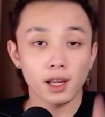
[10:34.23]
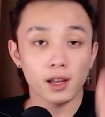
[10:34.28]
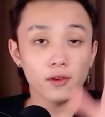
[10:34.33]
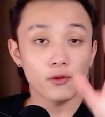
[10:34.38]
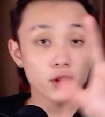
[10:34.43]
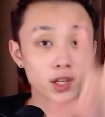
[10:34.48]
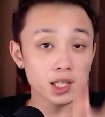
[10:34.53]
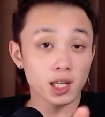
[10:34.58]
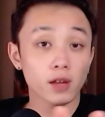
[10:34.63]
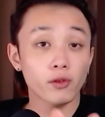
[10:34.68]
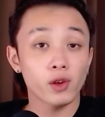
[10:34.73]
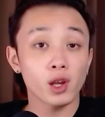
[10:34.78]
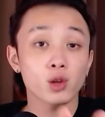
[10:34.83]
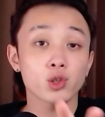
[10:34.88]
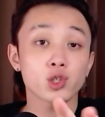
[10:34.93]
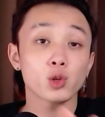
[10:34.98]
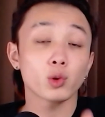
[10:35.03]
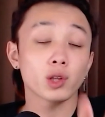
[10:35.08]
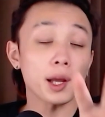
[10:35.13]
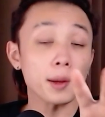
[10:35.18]
If there's anything else
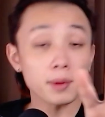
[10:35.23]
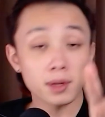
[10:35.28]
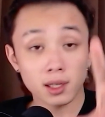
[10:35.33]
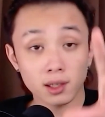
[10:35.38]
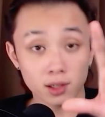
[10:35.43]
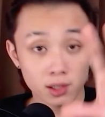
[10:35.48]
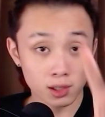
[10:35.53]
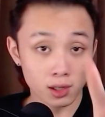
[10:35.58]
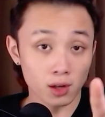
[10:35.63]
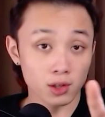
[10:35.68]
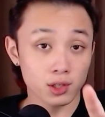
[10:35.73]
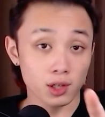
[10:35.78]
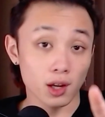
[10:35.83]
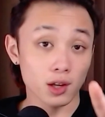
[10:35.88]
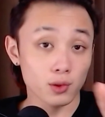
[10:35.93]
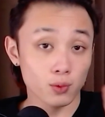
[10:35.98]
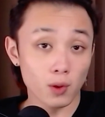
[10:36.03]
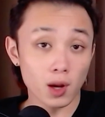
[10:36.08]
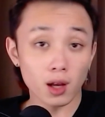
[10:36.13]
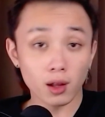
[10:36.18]
you would like me to discuss
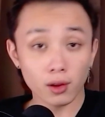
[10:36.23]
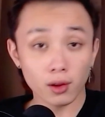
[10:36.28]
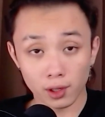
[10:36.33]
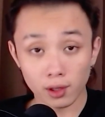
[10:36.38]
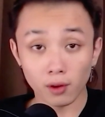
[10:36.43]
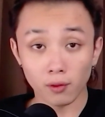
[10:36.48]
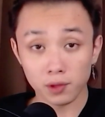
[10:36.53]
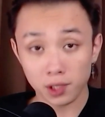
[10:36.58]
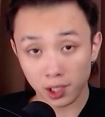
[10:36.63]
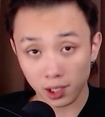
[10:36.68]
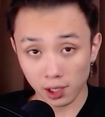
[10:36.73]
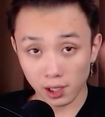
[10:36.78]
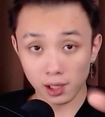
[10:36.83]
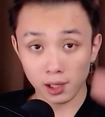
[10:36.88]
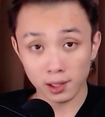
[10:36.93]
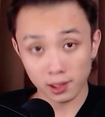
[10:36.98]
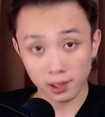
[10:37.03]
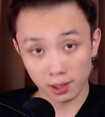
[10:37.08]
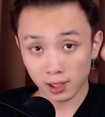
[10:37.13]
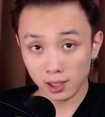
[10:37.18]
as well, then obviously
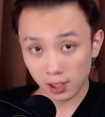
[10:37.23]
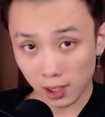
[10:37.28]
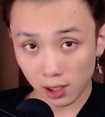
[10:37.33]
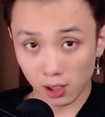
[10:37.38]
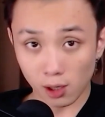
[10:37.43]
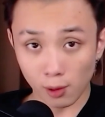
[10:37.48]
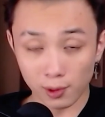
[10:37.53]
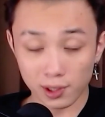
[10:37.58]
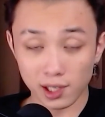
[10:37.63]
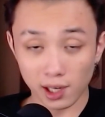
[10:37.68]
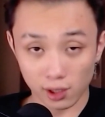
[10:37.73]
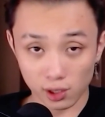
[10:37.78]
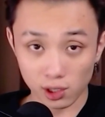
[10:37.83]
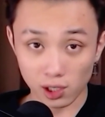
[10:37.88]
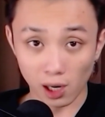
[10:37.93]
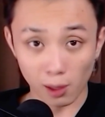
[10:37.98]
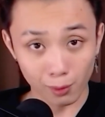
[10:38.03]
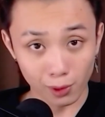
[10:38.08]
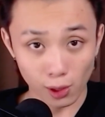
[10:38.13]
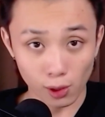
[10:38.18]
comment section
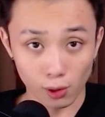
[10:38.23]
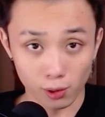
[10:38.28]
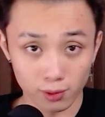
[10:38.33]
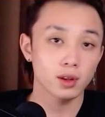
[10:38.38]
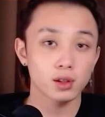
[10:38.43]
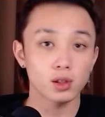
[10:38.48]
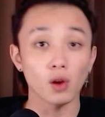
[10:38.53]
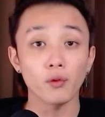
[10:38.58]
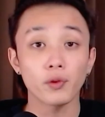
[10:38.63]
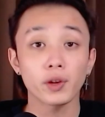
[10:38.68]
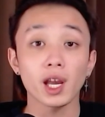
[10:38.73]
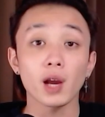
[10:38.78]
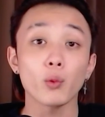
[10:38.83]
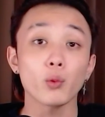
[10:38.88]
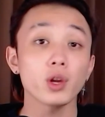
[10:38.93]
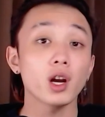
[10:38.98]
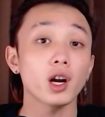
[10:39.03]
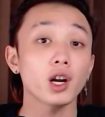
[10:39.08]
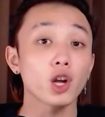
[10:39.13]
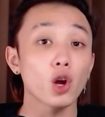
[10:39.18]
down below. Don't forget,
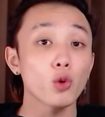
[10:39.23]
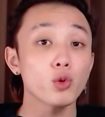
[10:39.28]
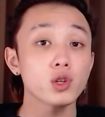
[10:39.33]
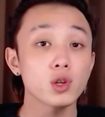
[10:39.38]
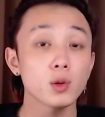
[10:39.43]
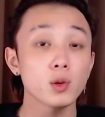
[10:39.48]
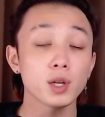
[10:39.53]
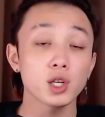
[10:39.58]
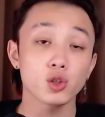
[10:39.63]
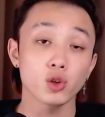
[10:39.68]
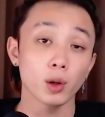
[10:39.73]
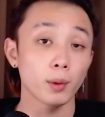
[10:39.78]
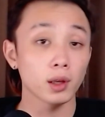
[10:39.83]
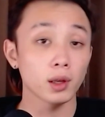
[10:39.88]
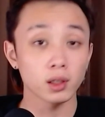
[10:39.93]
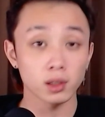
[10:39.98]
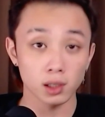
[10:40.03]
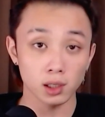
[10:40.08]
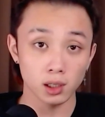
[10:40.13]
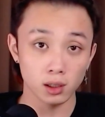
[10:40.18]
we are going to be
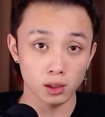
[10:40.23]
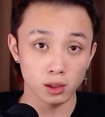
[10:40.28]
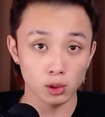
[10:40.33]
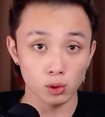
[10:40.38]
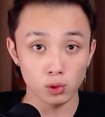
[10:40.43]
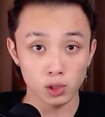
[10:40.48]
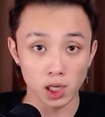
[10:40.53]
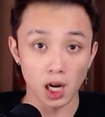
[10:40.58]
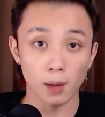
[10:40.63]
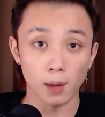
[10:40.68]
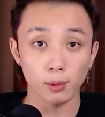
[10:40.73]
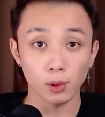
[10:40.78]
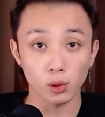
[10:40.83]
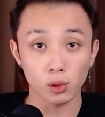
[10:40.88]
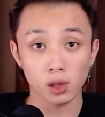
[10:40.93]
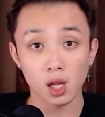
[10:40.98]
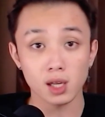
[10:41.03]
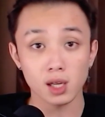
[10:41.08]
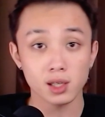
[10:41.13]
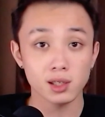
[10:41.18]
streaming the new Diablo
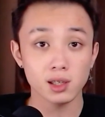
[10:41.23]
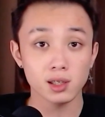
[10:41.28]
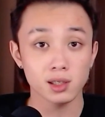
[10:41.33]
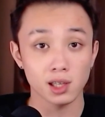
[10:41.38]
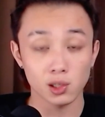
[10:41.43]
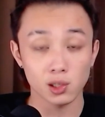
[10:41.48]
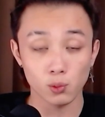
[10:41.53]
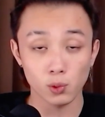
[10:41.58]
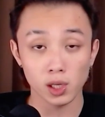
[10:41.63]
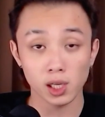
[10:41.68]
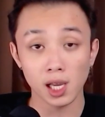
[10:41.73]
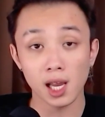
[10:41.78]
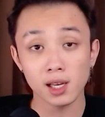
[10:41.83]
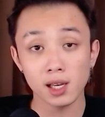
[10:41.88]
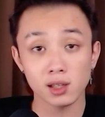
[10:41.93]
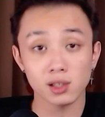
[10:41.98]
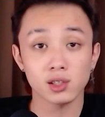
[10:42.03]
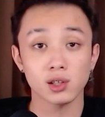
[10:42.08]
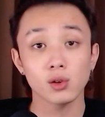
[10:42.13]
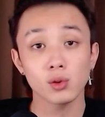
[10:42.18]
classes this
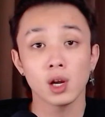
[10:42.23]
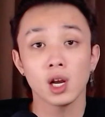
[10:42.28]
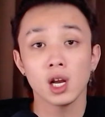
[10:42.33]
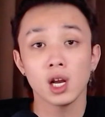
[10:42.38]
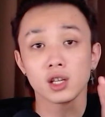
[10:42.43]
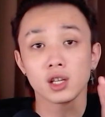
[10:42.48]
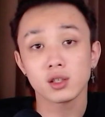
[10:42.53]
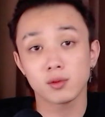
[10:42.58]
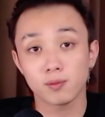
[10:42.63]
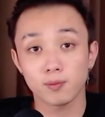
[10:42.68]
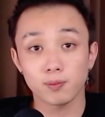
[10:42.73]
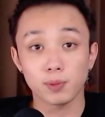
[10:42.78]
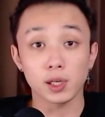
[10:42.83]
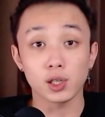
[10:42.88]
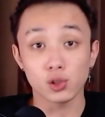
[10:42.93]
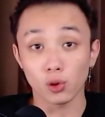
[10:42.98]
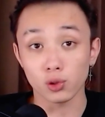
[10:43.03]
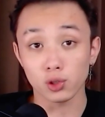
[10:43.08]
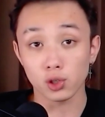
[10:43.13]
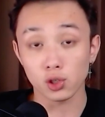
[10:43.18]
weekend, so be
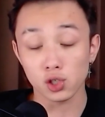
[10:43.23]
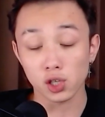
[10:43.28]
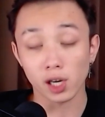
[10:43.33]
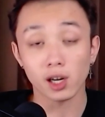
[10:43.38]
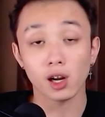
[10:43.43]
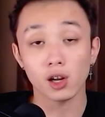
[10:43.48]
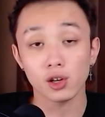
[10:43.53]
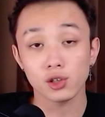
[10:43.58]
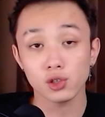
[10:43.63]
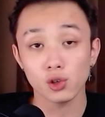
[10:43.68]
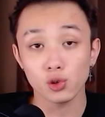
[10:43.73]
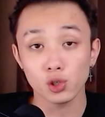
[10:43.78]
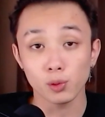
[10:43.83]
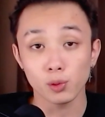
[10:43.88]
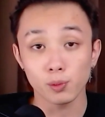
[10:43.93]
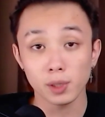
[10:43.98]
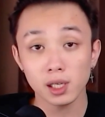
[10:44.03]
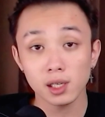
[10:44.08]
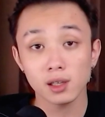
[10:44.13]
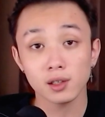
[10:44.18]
sure to check our social
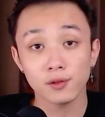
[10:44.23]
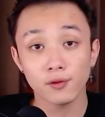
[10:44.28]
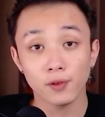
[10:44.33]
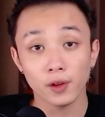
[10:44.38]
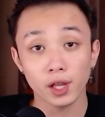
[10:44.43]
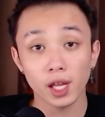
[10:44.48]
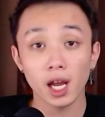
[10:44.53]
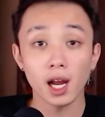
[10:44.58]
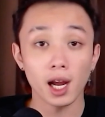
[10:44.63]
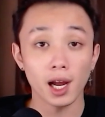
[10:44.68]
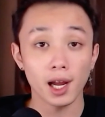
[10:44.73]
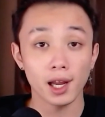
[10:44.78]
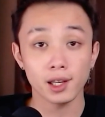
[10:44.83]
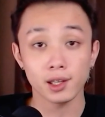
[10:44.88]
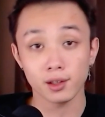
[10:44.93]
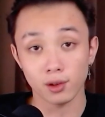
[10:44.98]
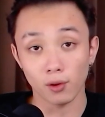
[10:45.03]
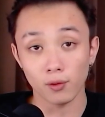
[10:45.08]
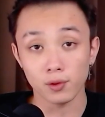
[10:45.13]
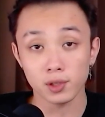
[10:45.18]
medias for that
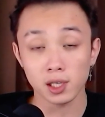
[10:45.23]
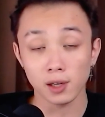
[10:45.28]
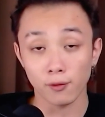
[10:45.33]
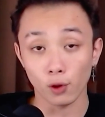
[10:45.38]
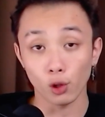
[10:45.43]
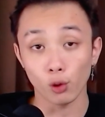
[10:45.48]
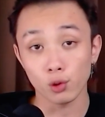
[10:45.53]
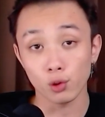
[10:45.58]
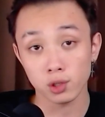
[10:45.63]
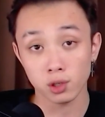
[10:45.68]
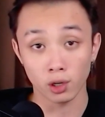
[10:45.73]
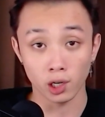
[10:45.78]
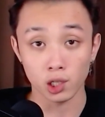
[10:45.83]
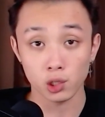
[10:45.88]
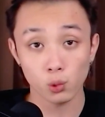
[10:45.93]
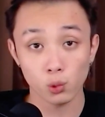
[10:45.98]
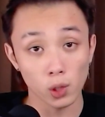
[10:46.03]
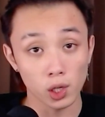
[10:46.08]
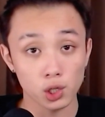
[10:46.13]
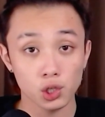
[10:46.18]
and obviously follow us on our
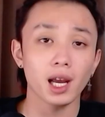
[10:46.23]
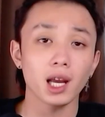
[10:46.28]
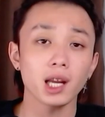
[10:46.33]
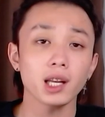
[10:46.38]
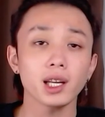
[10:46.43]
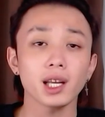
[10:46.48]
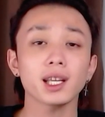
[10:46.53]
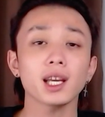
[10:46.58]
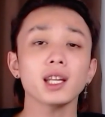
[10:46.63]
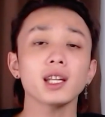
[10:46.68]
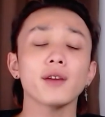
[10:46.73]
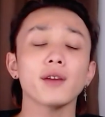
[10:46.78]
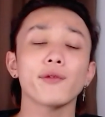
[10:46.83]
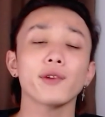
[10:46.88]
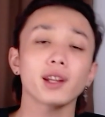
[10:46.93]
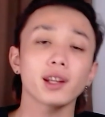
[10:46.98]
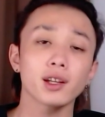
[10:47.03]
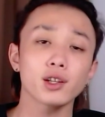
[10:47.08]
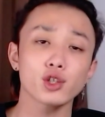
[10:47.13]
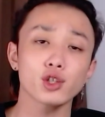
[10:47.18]
Twitch. And again, if you
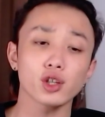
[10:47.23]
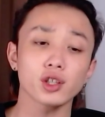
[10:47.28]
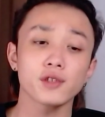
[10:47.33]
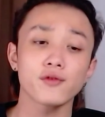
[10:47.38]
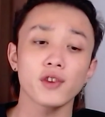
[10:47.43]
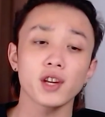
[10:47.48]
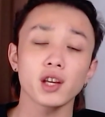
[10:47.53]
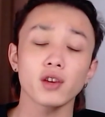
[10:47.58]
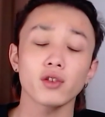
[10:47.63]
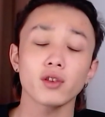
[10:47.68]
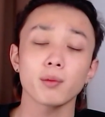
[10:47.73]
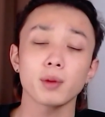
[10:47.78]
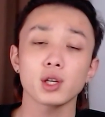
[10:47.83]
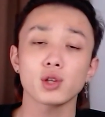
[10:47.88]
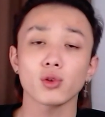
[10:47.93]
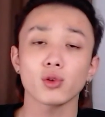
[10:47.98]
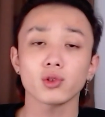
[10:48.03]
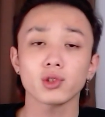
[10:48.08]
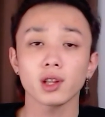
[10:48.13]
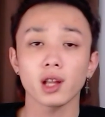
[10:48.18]
did enjoy this video, then be
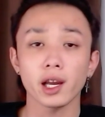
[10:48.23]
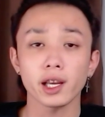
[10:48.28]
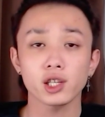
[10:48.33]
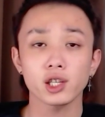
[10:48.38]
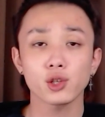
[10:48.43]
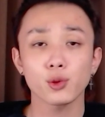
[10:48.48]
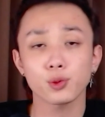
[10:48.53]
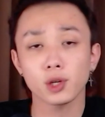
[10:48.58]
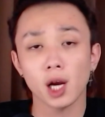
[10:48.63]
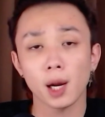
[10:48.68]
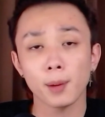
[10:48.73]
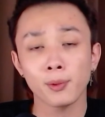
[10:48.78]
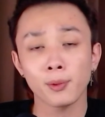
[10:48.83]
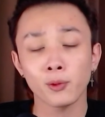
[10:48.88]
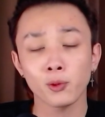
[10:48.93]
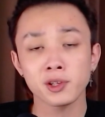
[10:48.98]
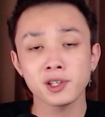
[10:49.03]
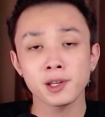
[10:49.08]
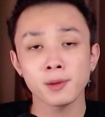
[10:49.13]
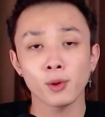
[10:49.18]
sure to like, subscribe if you
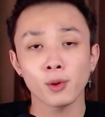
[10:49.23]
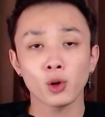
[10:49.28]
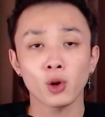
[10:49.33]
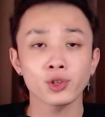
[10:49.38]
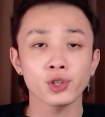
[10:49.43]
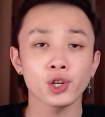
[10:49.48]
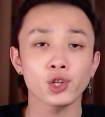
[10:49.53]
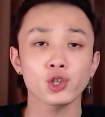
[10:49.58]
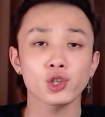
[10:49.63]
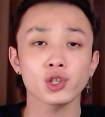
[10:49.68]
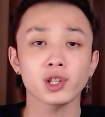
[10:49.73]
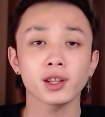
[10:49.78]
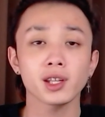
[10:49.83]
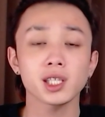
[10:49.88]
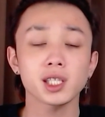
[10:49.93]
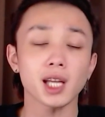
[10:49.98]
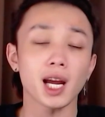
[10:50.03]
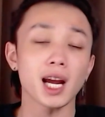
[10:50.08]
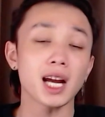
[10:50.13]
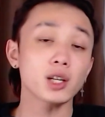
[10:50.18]
want to see more content just like
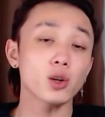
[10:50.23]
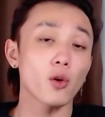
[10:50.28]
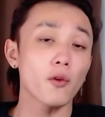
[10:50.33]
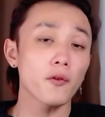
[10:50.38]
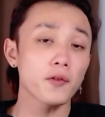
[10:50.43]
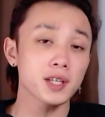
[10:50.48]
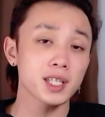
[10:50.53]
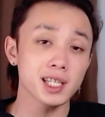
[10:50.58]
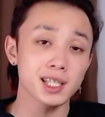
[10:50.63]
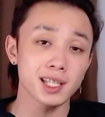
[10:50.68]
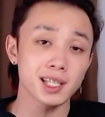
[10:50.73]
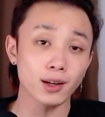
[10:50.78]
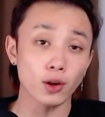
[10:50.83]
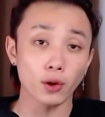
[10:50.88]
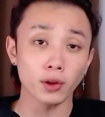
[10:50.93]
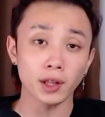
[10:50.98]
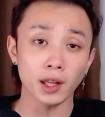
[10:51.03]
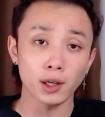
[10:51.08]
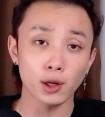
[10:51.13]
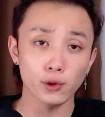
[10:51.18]
this, and obviously ding
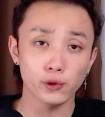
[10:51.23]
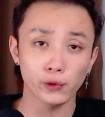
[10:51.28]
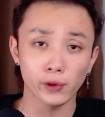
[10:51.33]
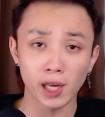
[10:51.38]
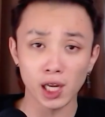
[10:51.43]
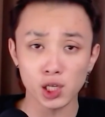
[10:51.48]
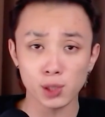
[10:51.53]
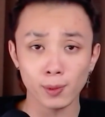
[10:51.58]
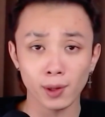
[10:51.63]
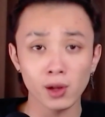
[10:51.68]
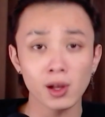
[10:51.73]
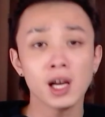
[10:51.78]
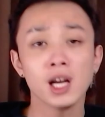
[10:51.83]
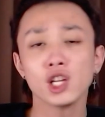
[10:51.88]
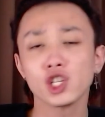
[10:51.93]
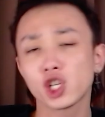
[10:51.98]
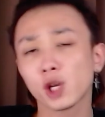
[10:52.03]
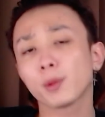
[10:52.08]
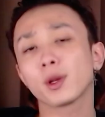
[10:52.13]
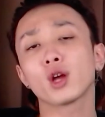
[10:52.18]
dong that notification bell
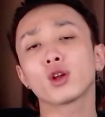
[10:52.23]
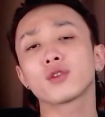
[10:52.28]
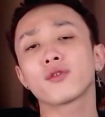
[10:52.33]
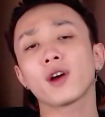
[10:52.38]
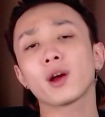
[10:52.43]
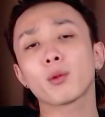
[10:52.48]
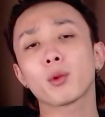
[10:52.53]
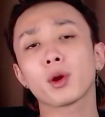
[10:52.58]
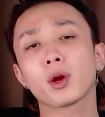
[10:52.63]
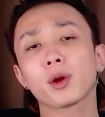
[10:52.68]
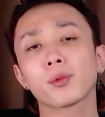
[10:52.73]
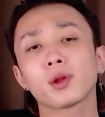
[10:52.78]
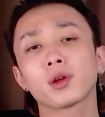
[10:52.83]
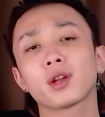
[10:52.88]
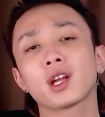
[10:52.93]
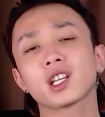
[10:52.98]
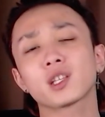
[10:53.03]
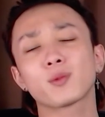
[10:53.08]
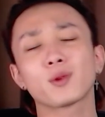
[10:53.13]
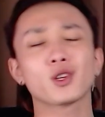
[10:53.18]
to be notified when we upload
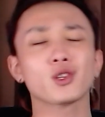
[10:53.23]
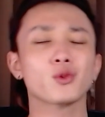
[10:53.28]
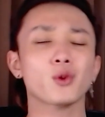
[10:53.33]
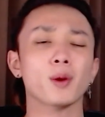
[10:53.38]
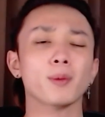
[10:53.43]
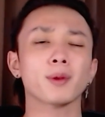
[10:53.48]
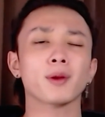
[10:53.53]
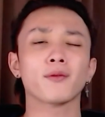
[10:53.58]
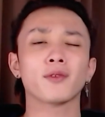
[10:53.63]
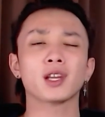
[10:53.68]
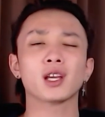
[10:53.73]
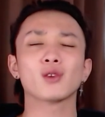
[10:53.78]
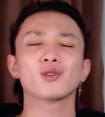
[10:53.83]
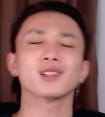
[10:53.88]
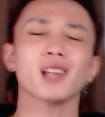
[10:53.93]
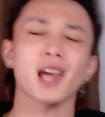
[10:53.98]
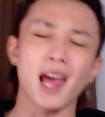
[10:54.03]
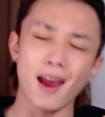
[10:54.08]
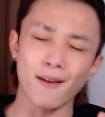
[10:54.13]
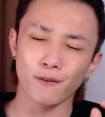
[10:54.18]
next because we upload videos
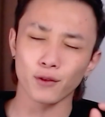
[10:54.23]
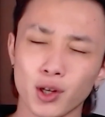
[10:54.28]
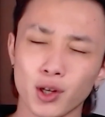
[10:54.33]
every